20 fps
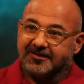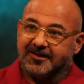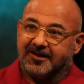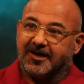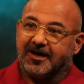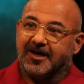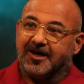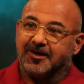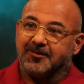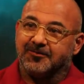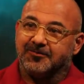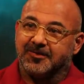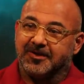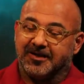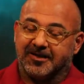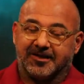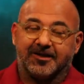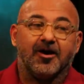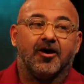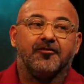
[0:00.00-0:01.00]
uh,
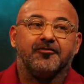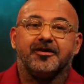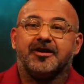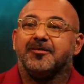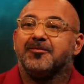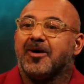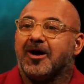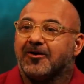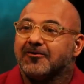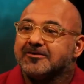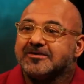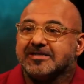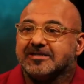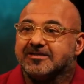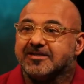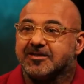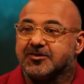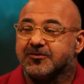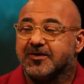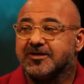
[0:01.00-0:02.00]
COVID hypocrisy
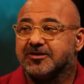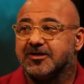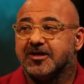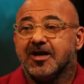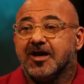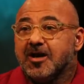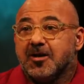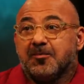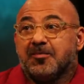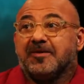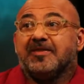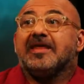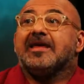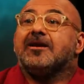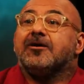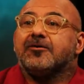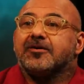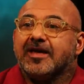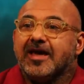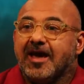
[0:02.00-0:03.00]
situation, but they
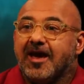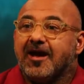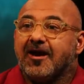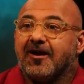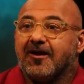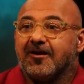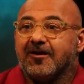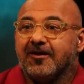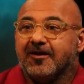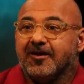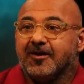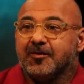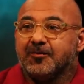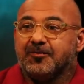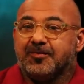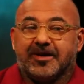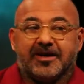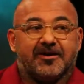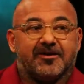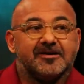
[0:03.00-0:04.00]
don't care.
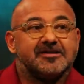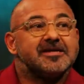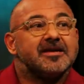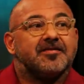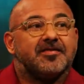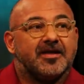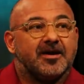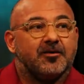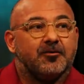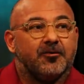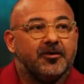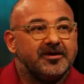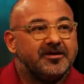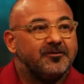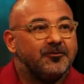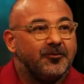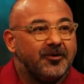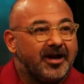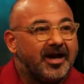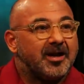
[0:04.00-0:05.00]
Because I think what,
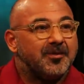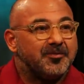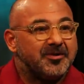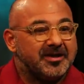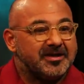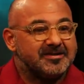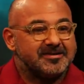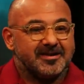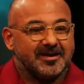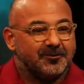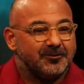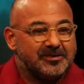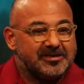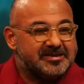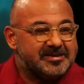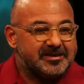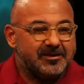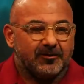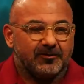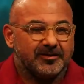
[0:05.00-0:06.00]
what happened is, like, we
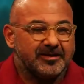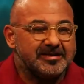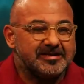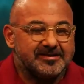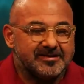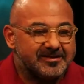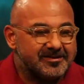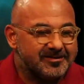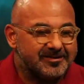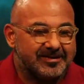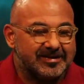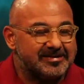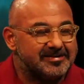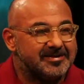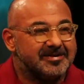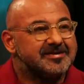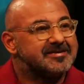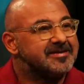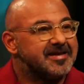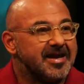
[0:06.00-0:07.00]
see all these, these
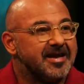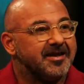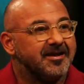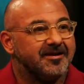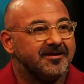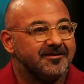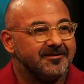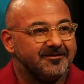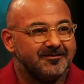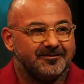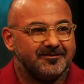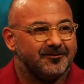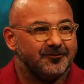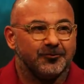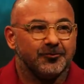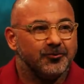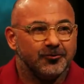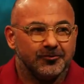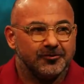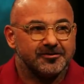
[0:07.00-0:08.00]
insane
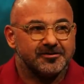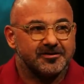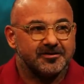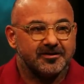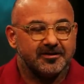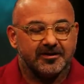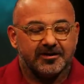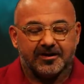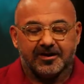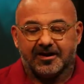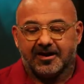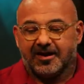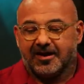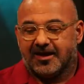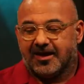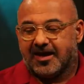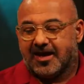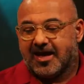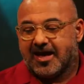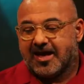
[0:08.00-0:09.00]
rules.
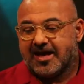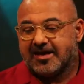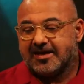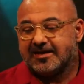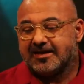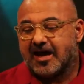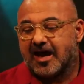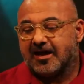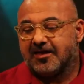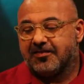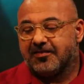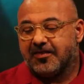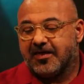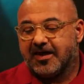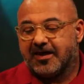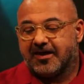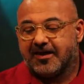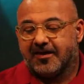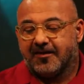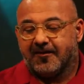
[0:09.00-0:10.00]
And I
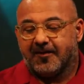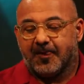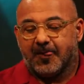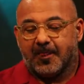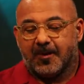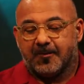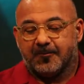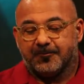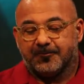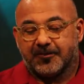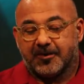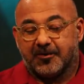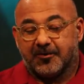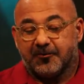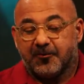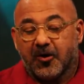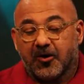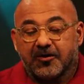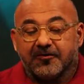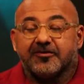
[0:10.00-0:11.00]
think, I
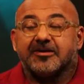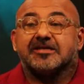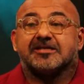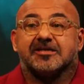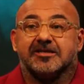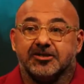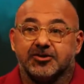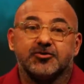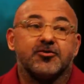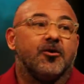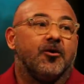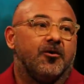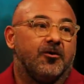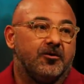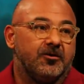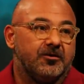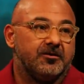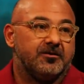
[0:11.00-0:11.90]
mean, part of it is control,